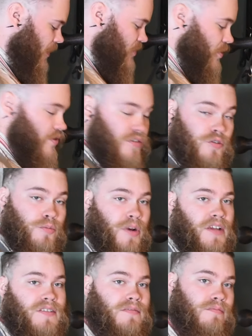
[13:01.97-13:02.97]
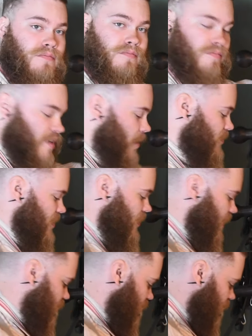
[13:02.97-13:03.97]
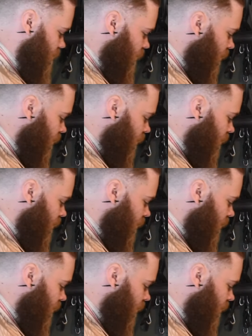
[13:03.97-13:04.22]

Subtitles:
So the screw press comes in nicely.